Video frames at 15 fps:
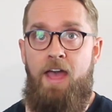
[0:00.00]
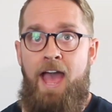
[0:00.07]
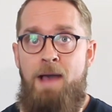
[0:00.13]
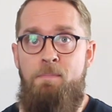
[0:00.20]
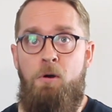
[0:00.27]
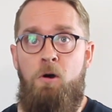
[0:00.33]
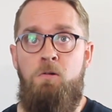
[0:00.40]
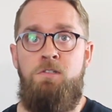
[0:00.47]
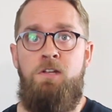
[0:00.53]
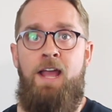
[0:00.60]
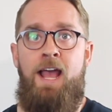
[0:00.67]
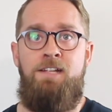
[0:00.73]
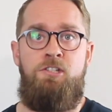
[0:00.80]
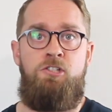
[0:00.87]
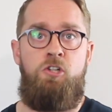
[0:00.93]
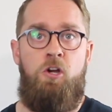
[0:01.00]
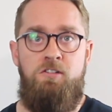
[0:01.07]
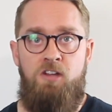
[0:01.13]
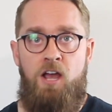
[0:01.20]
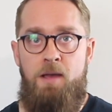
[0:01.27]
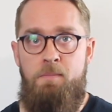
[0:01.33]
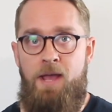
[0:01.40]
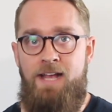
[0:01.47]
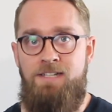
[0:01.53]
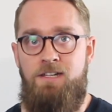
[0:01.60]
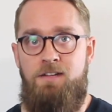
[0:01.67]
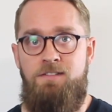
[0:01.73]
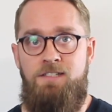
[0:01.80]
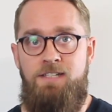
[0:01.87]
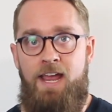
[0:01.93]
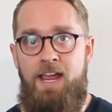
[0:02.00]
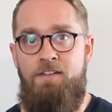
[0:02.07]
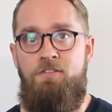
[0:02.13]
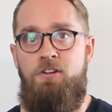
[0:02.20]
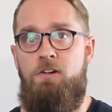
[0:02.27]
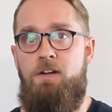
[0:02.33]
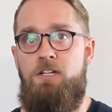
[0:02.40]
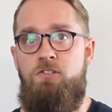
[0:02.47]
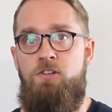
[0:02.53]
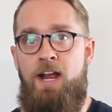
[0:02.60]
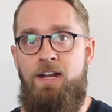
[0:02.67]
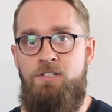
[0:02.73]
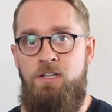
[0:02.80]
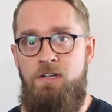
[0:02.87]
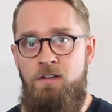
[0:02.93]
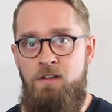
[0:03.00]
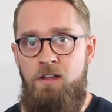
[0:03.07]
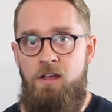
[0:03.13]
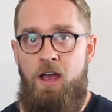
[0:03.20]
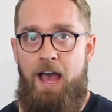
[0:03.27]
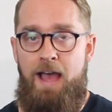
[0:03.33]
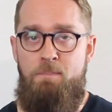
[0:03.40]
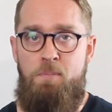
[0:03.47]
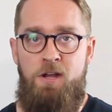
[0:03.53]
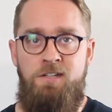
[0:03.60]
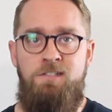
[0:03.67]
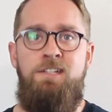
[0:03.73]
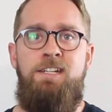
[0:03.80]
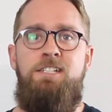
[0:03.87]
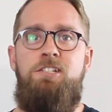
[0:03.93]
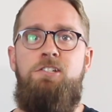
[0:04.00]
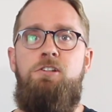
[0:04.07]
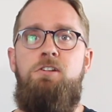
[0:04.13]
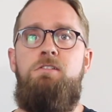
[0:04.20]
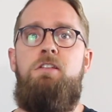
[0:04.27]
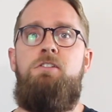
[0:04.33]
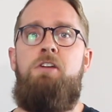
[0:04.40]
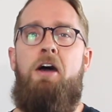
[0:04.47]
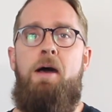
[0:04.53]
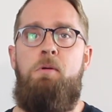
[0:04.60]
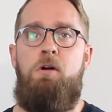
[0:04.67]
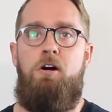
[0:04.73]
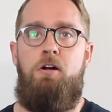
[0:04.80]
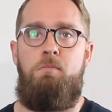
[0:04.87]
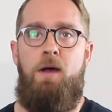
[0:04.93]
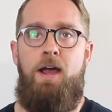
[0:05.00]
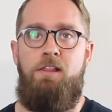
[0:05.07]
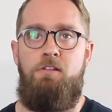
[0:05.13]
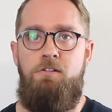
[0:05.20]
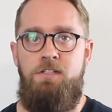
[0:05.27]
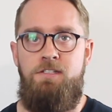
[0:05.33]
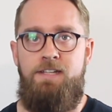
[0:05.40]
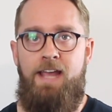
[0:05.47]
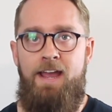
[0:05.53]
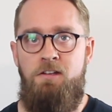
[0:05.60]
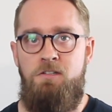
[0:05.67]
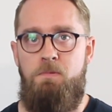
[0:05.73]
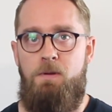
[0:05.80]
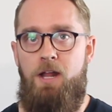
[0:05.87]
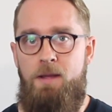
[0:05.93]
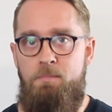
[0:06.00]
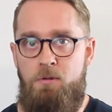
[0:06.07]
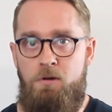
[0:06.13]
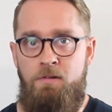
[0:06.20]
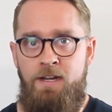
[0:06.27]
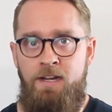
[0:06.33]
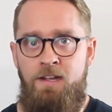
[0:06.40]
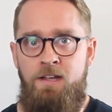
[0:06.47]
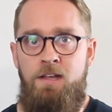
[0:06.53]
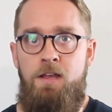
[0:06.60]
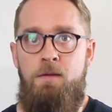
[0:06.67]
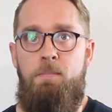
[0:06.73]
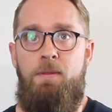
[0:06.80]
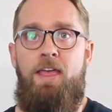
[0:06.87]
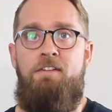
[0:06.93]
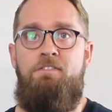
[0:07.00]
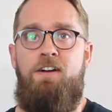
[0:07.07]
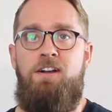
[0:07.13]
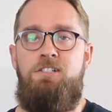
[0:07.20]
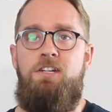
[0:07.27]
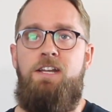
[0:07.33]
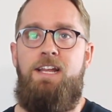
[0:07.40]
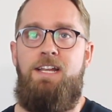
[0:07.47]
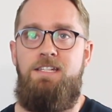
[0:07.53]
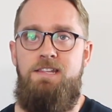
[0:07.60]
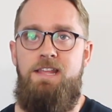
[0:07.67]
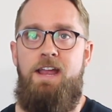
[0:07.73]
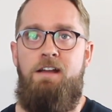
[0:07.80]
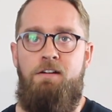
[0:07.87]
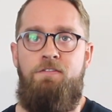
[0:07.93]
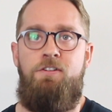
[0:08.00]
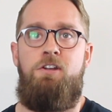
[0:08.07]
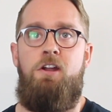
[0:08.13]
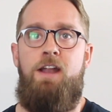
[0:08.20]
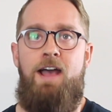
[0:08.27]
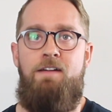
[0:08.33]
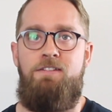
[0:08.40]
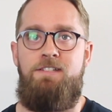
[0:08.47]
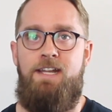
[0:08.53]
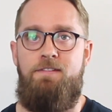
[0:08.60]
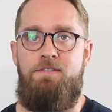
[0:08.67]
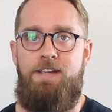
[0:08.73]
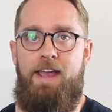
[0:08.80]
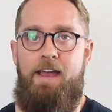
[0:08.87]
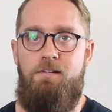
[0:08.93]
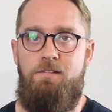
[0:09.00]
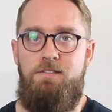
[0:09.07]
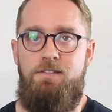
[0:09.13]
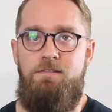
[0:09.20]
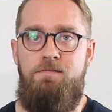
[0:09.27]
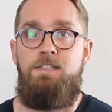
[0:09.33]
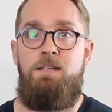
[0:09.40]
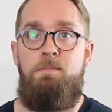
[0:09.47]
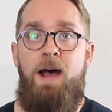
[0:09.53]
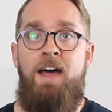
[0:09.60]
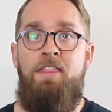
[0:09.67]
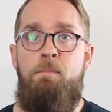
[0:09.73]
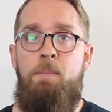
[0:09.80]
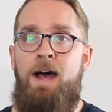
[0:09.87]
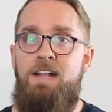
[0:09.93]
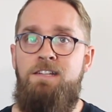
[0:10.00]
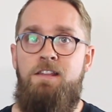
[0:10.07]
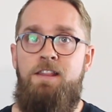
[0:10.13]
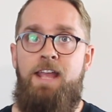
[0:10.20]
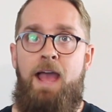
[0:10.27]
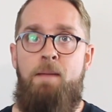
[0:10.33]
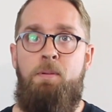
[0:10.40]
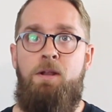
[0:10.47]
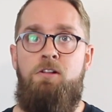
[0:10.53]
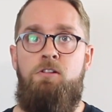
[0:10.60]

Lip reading: The app also has a shot timer, as I was saying, for your extraction. I personally just use the timer on my Luna scales when I'm brewing, but that function is there if you don't have a set of scales. Some other parts of the app